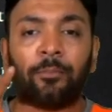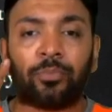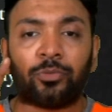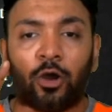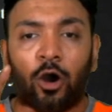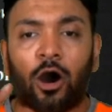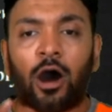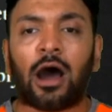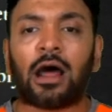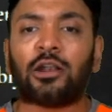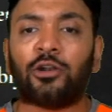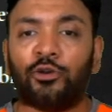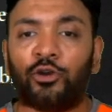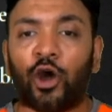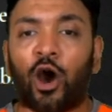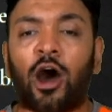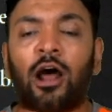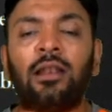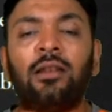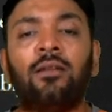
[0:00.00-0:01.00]
or
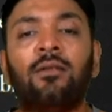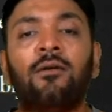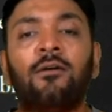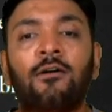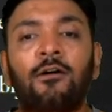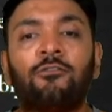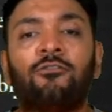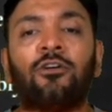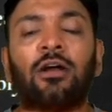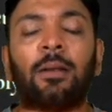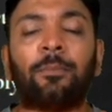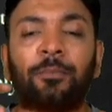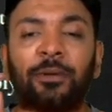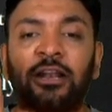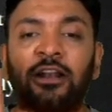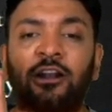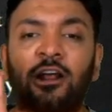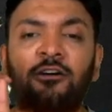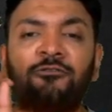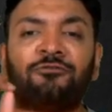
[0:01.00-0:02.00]
Don for a
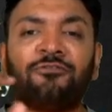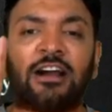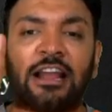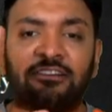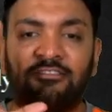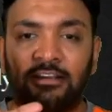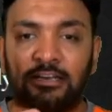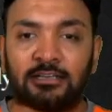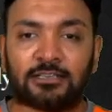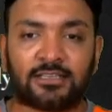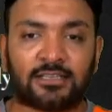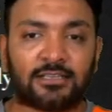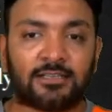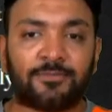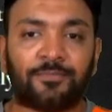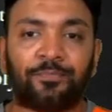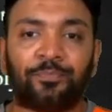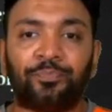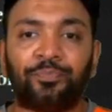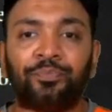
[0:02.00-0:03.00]
period of 5 years.
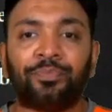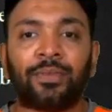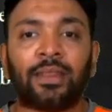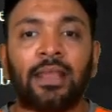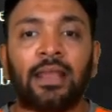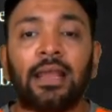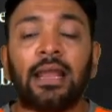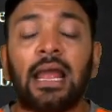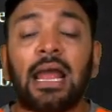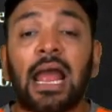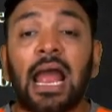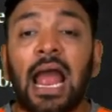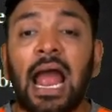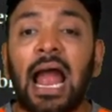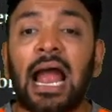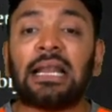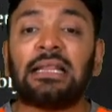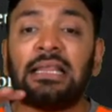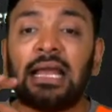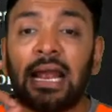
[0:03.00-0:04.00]

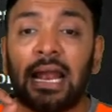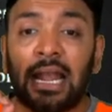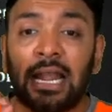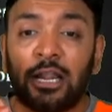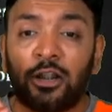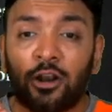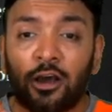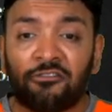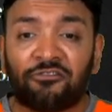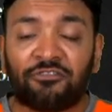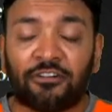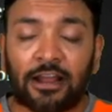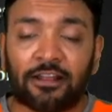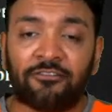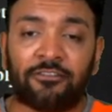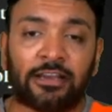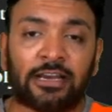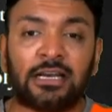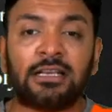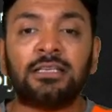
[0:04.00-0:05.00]
At the end of 5
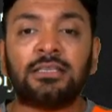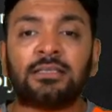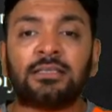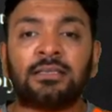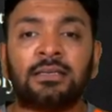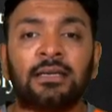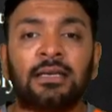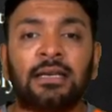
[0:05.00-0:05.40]
years,